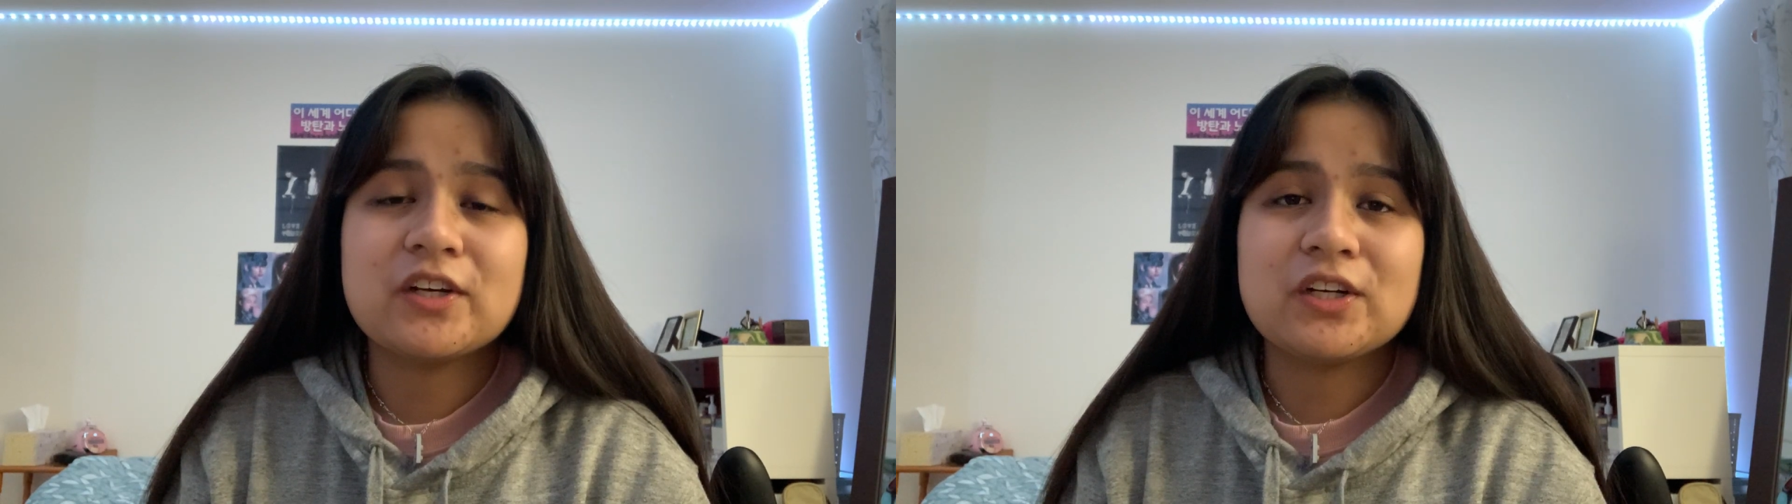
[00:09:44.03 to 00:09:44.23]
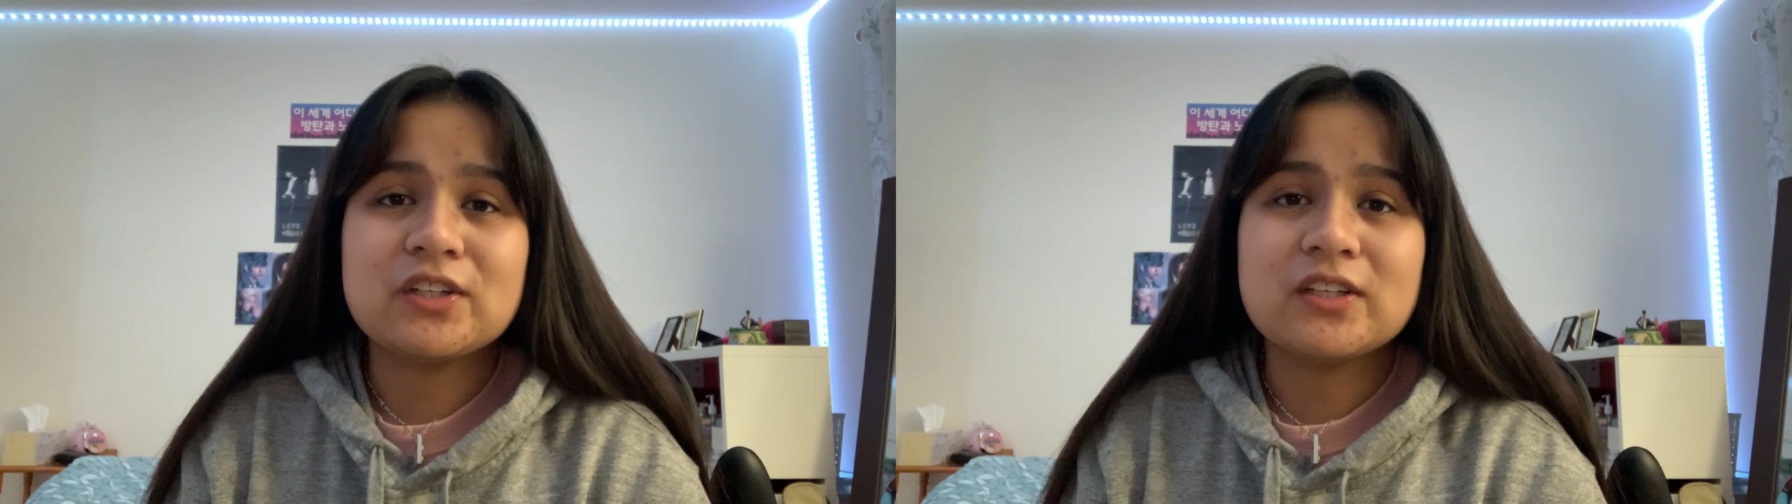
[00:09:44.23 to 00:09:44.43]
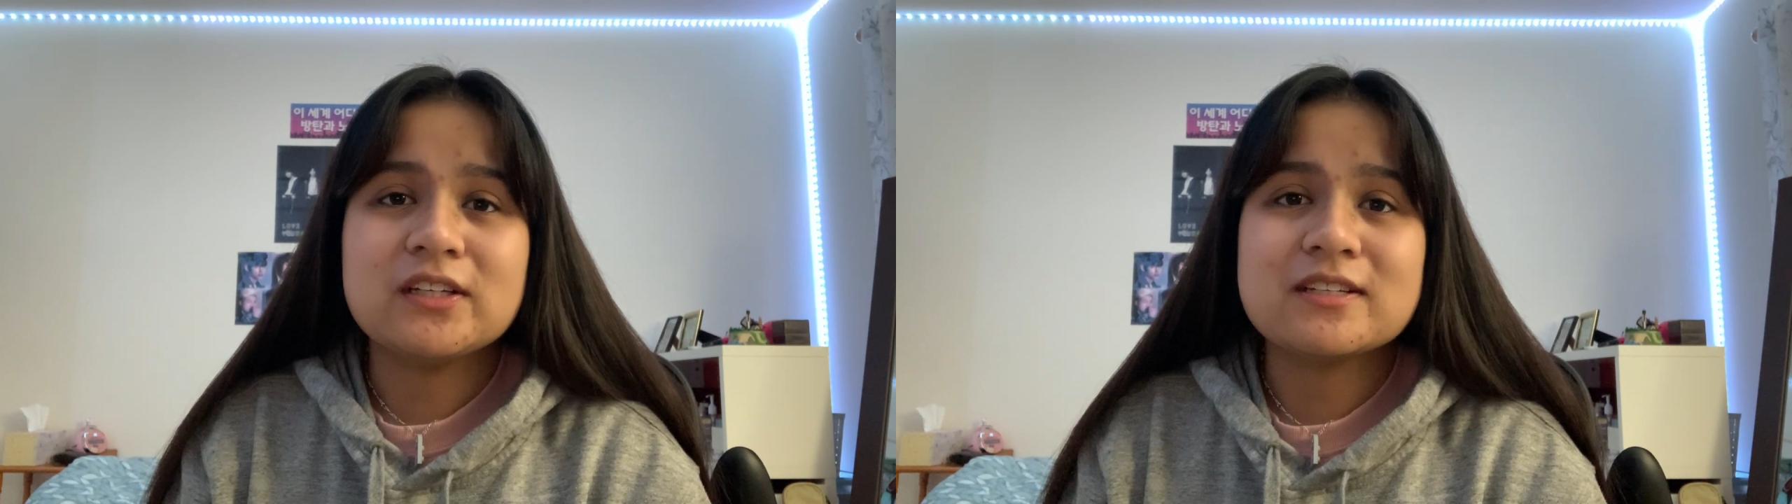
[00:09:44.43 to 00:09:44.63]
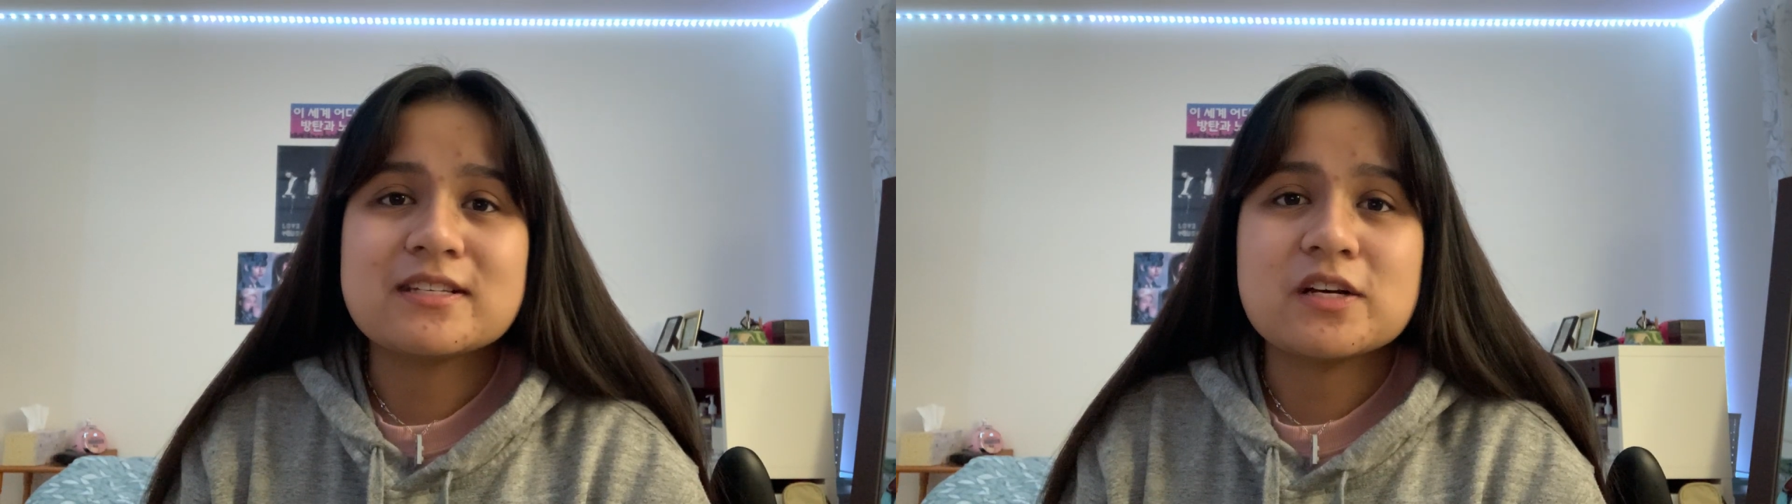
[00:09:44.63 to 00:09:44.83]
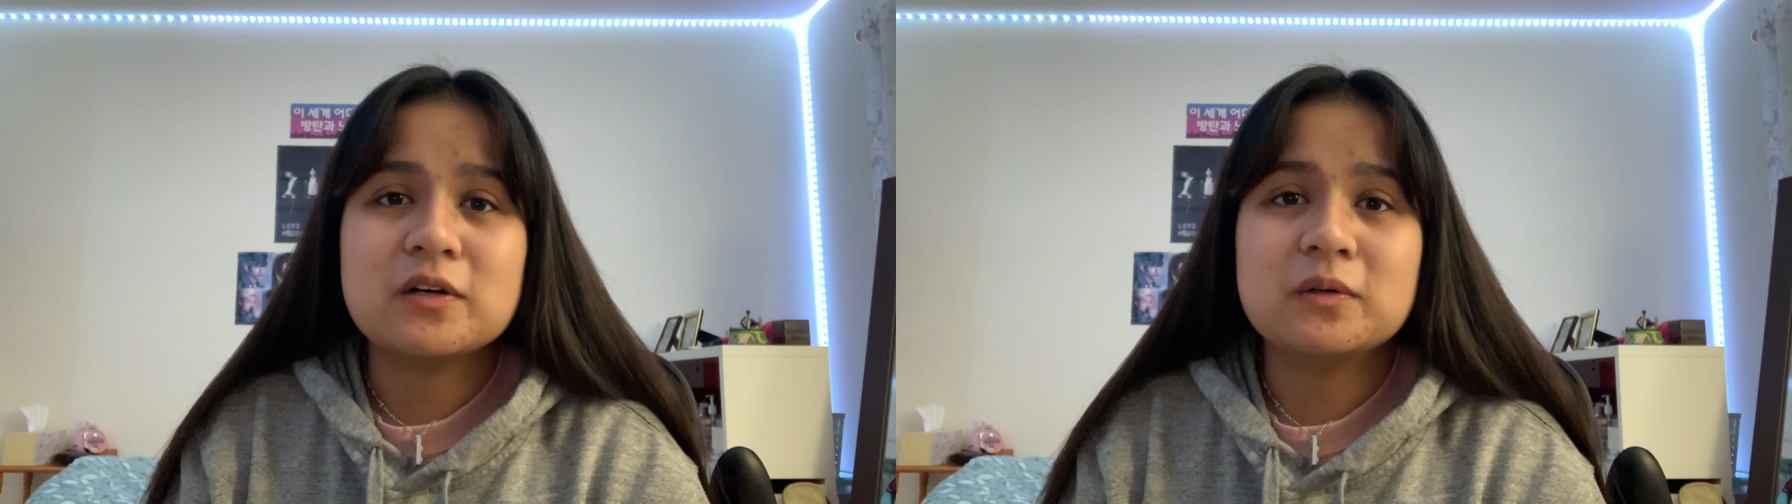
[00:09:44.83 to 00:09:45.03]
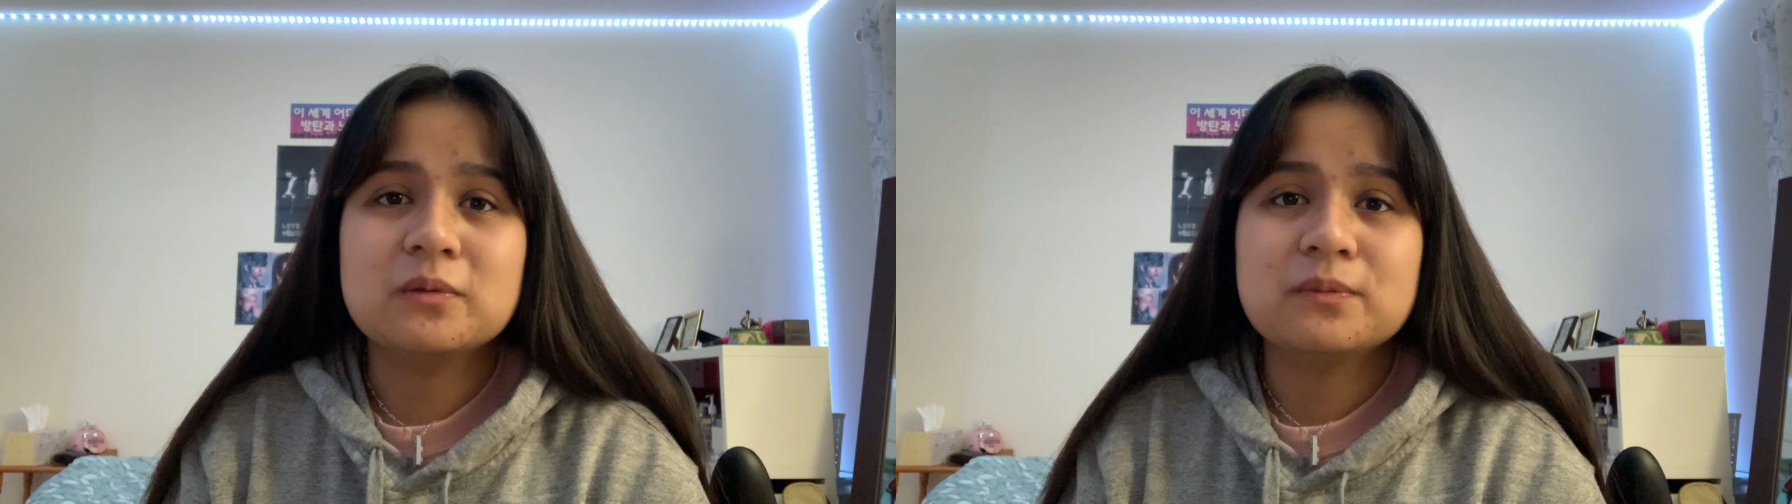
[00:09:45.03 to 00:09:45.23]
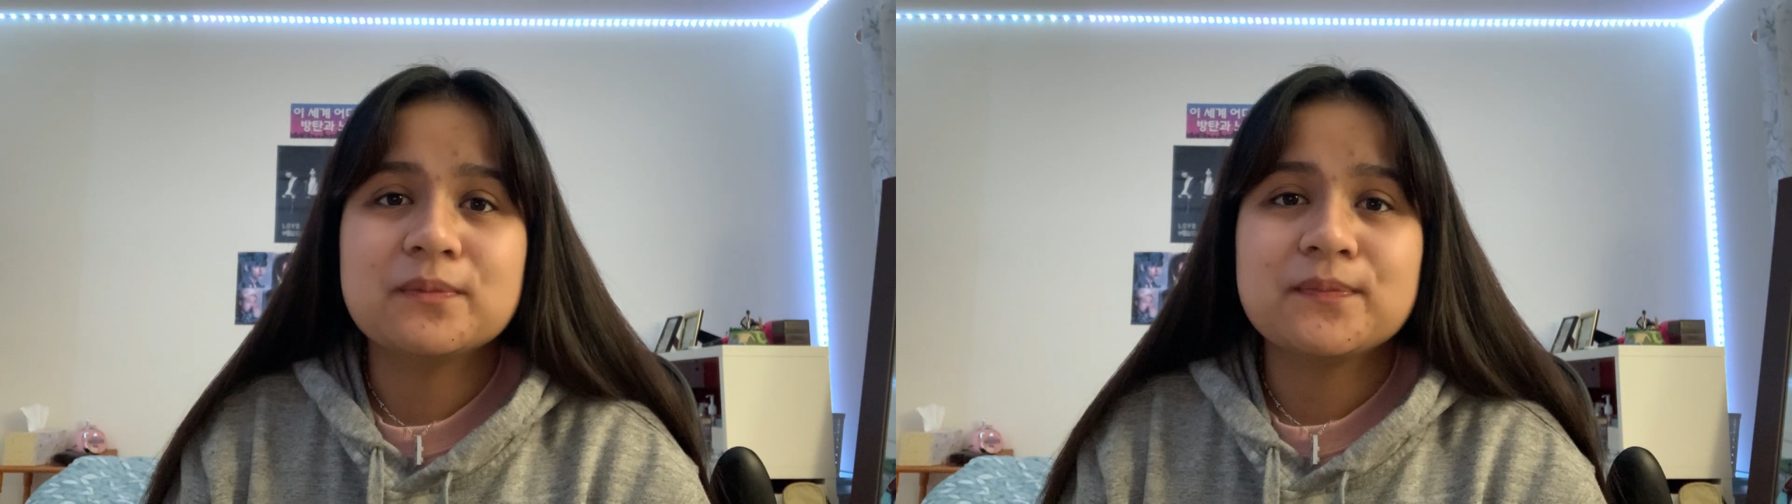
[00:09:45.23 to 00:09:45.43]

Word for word: early, so